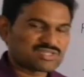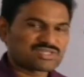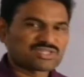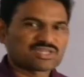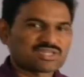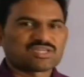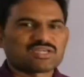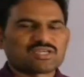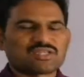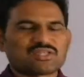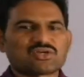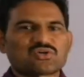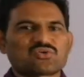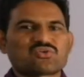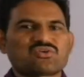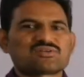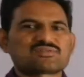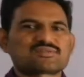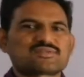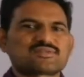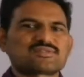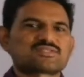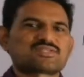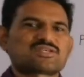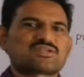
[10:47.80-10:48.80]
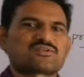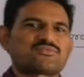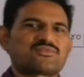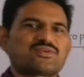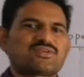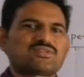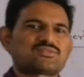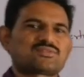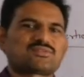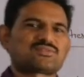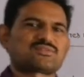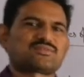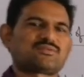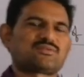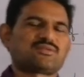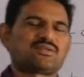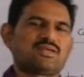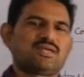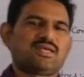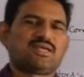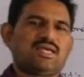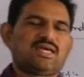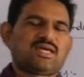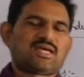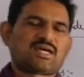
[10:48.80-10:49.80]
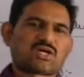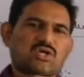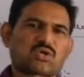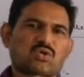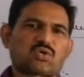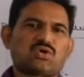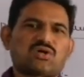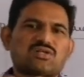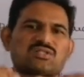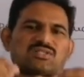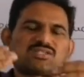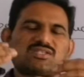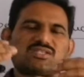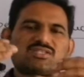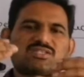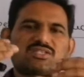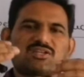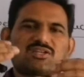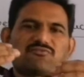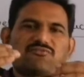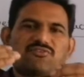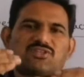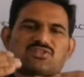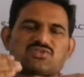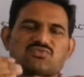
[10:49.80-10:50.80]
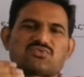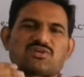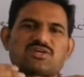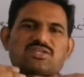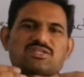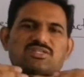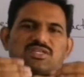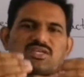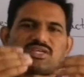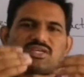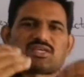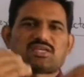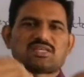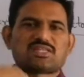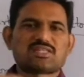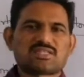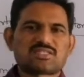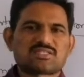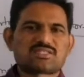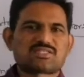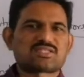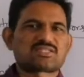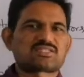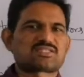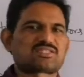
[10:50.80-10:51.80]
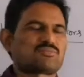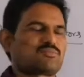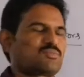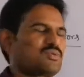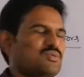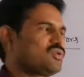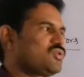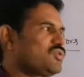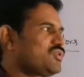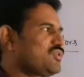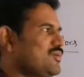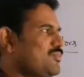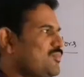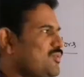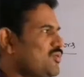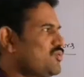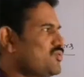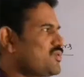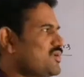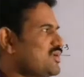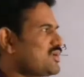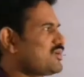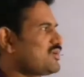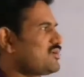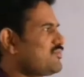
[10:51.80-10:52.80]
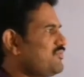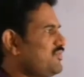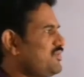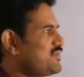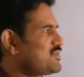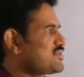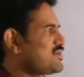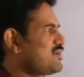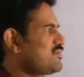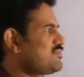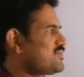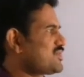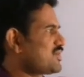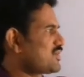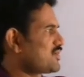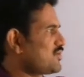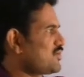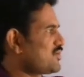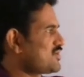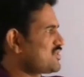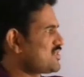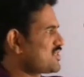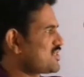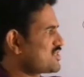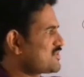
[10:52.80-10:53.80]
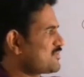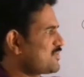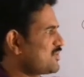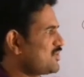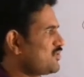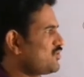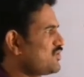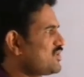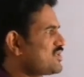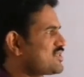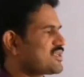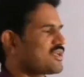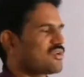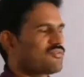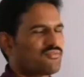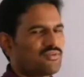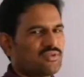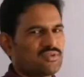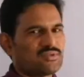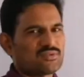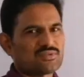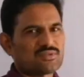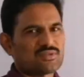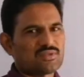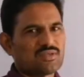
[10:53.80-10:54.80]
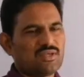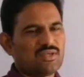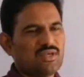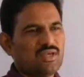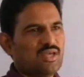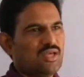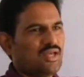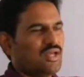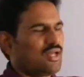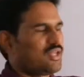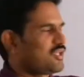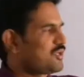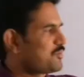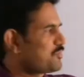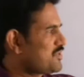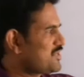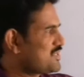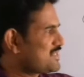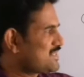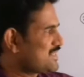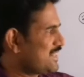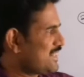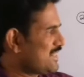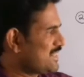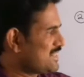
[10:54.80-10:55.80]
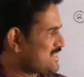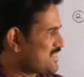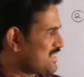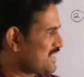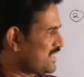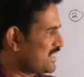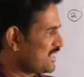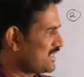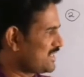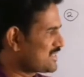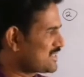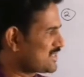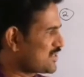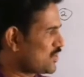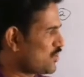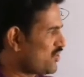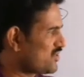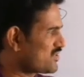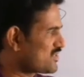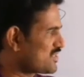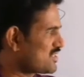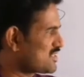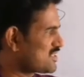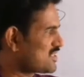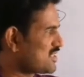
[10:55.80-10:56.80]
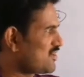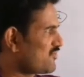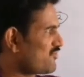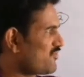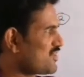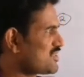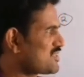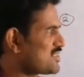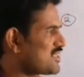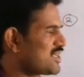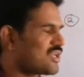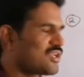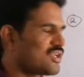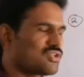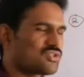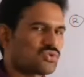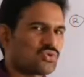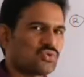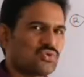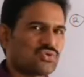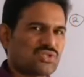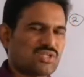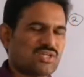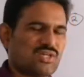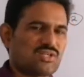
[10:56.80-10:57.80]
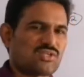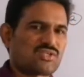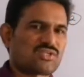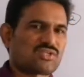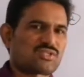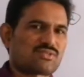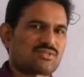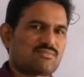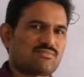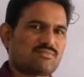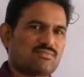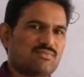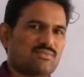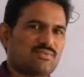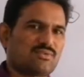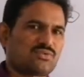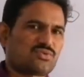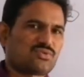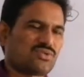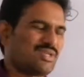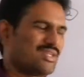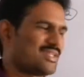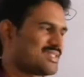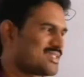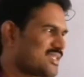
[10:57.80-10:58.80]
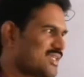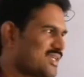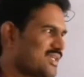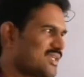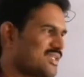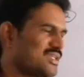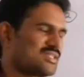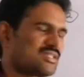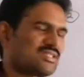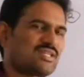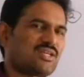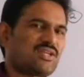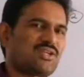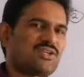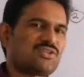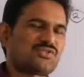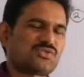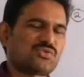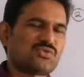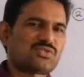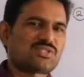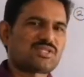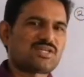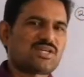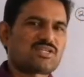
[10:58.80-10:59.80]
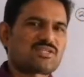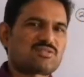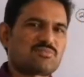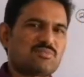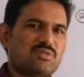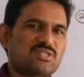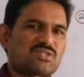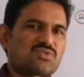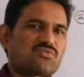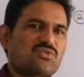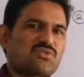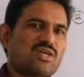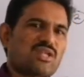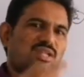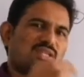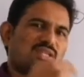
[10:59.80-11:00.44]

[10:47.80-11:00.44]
taking the Gaussian surface we are taking the just below the boundary of this object or just below the surface. That means inside this Gaussian surface there is no charge. So inside this there is no charge means where